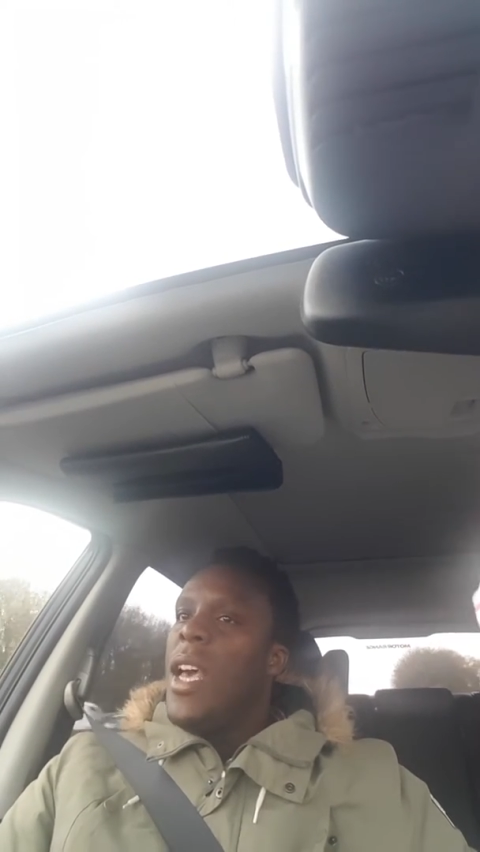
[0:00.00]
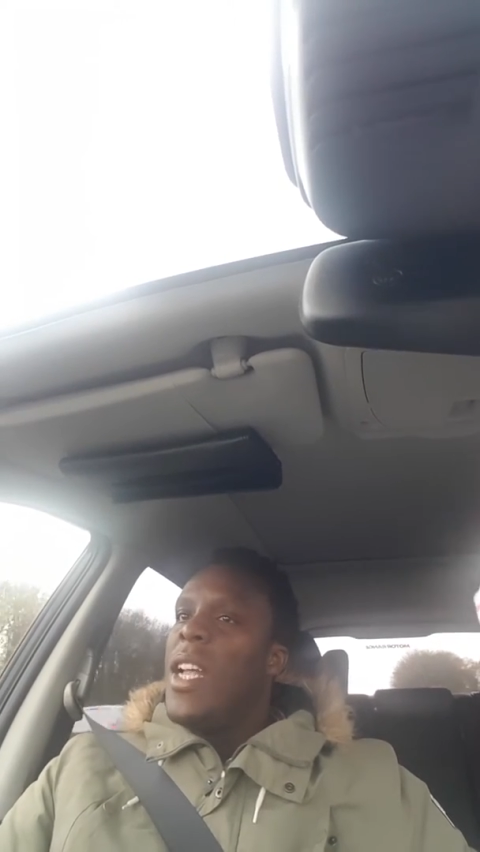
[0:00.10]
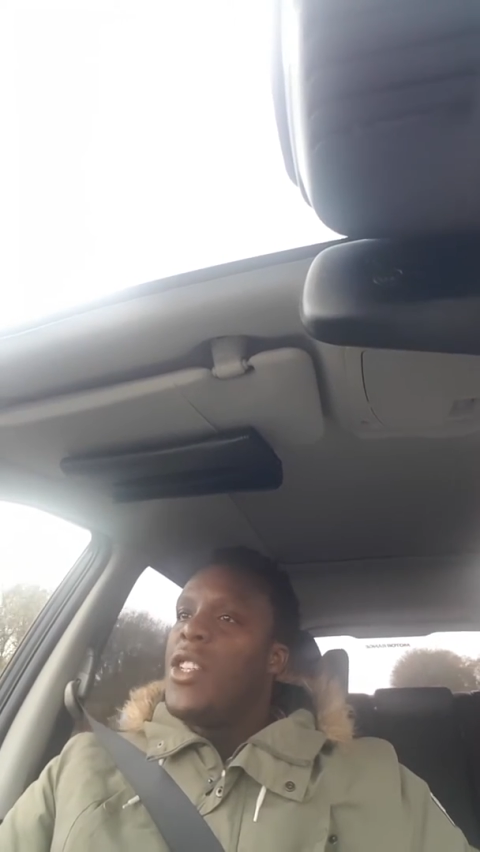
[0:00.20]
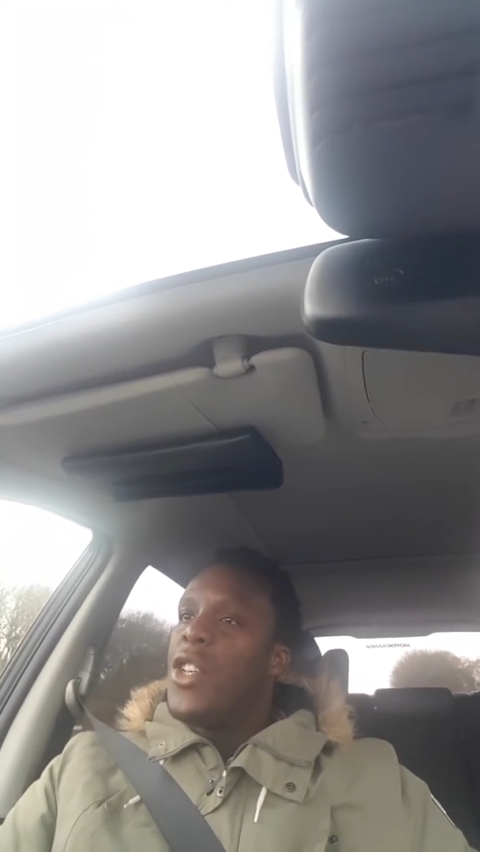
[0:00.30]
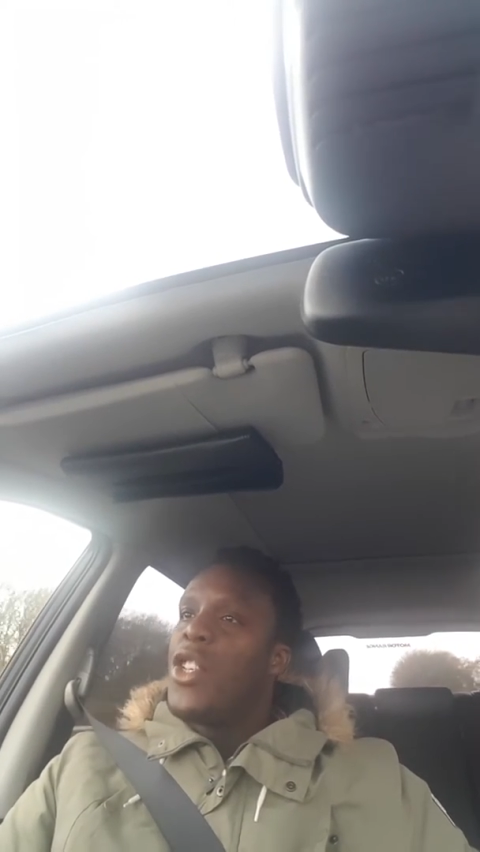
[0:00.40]

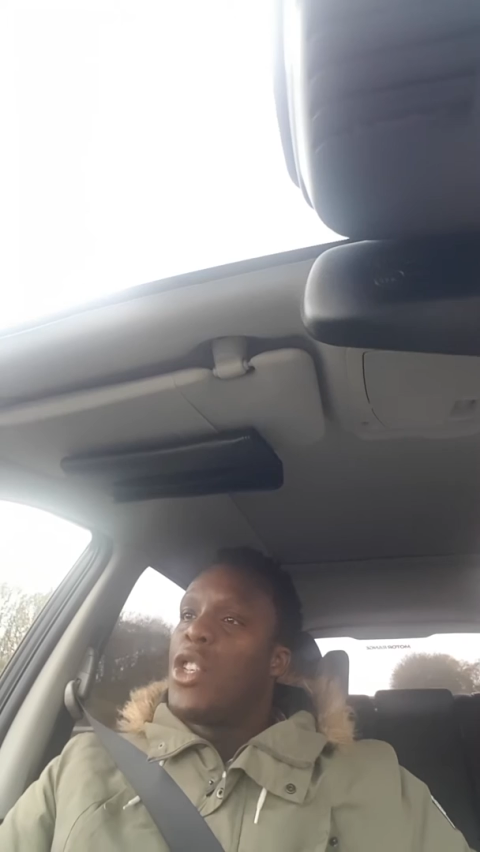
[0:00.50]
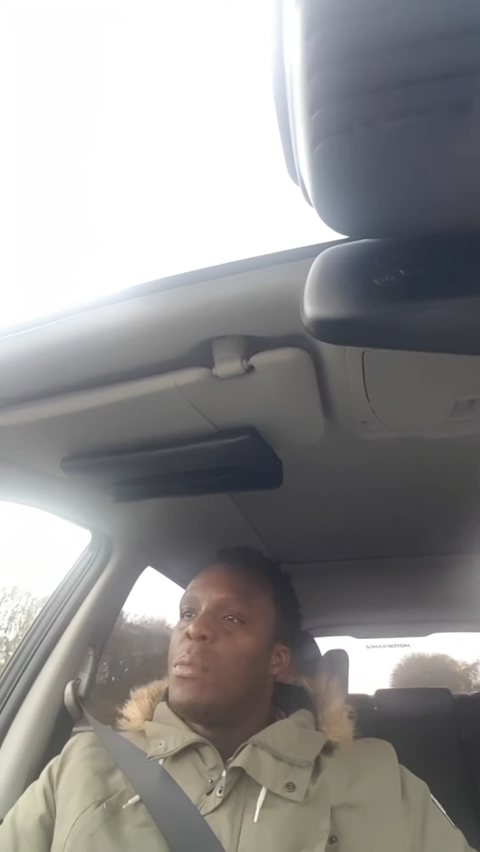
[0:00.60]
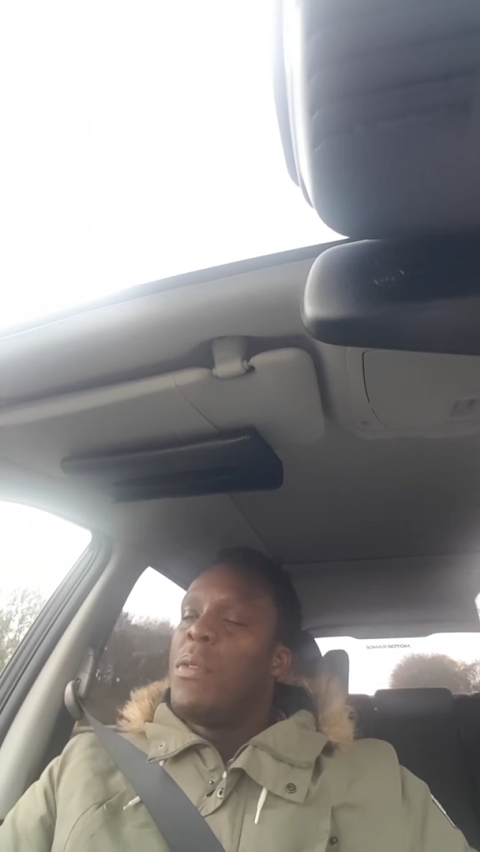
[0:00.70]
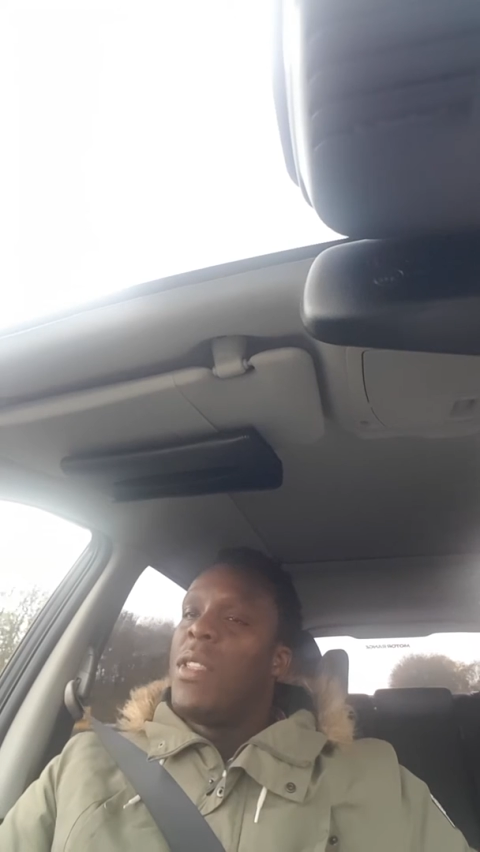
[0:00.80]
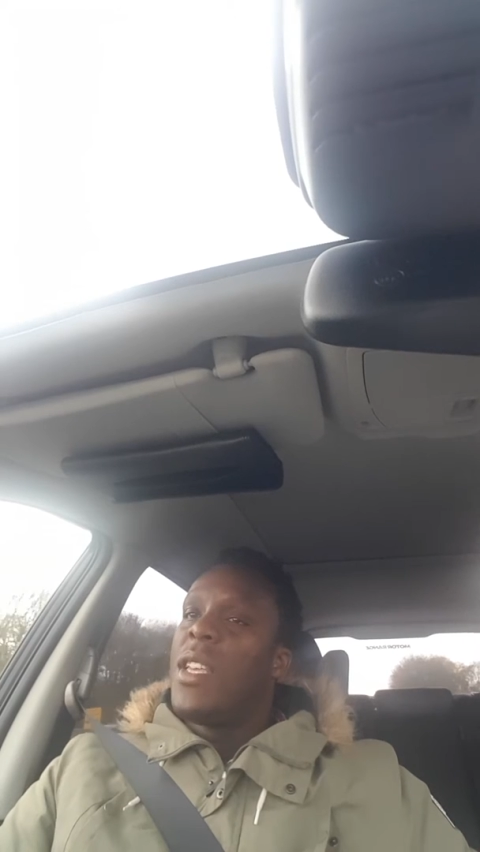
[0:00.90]
and just
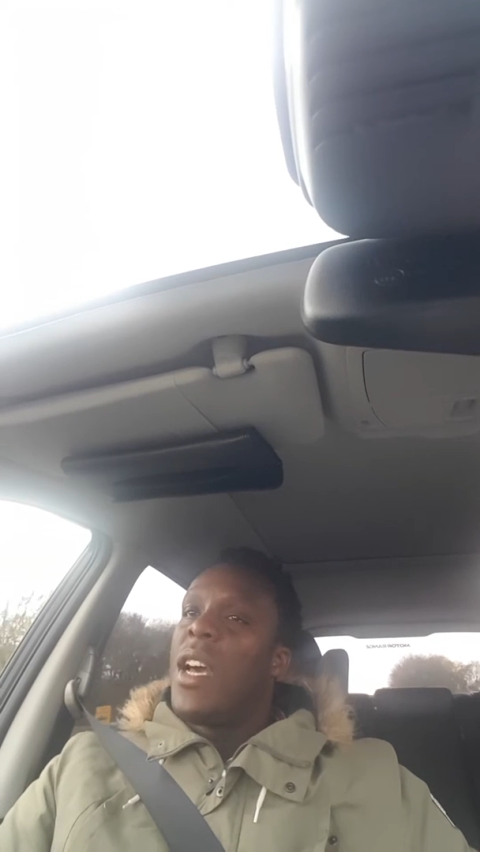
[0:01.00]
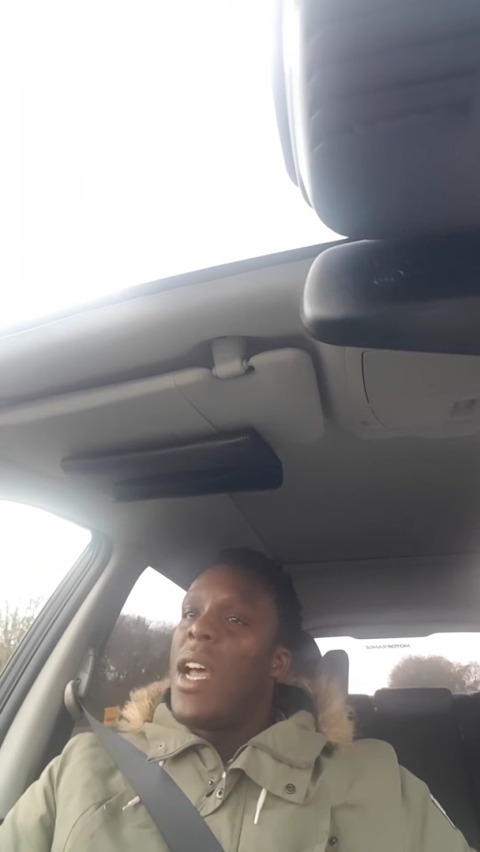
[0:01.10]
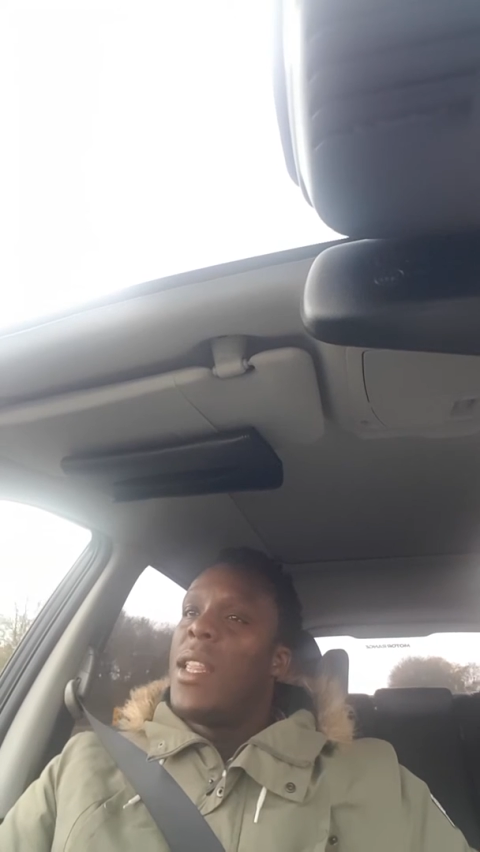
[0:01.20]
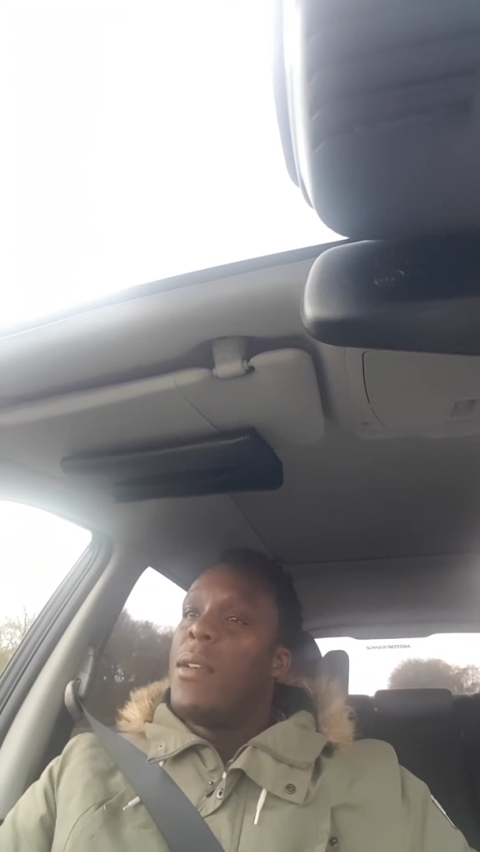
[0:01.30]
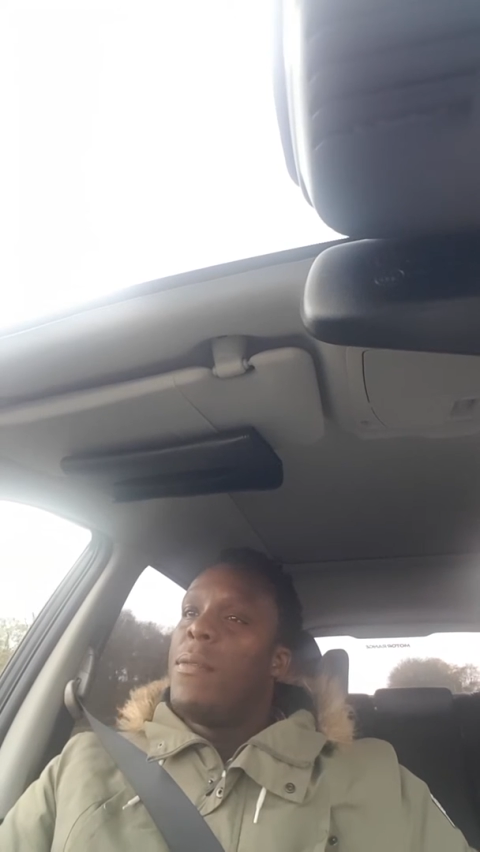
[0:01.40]
some of the kind